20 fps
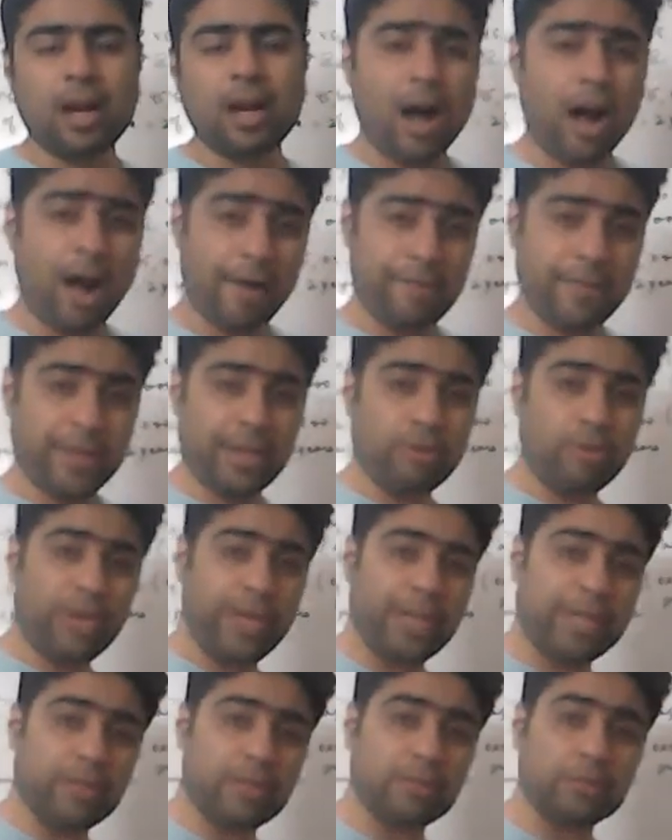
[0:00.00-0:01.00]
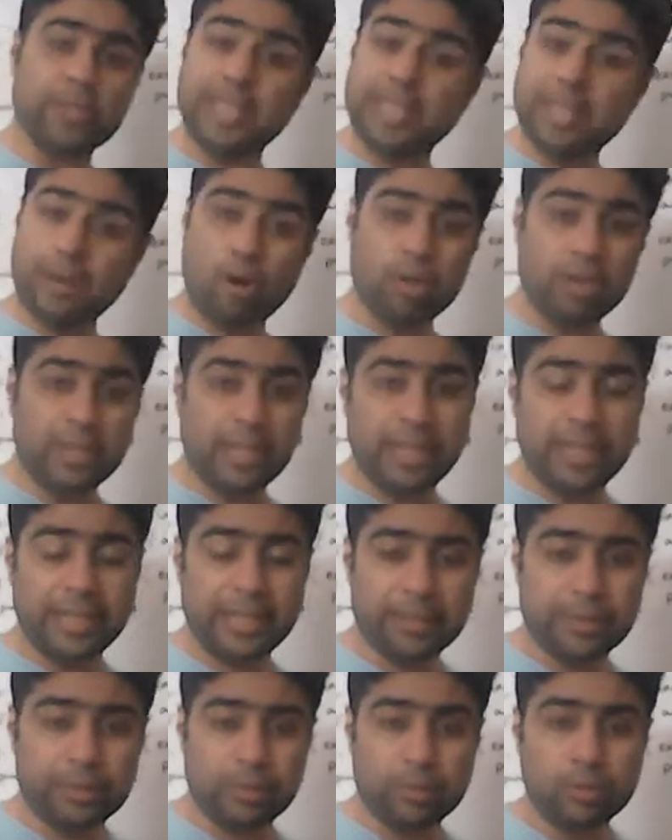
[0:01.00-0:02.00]
Are we going to, they already
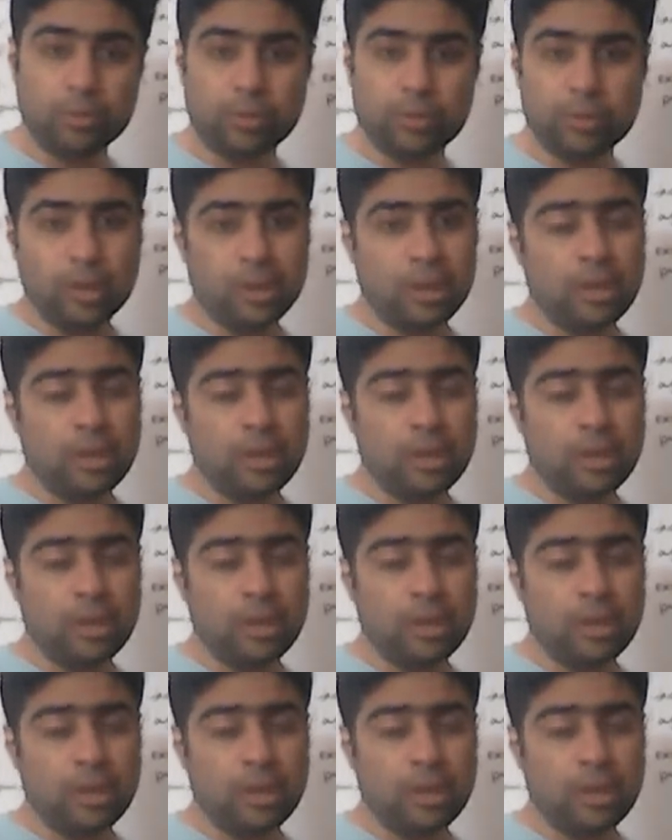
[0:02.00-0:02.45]
include,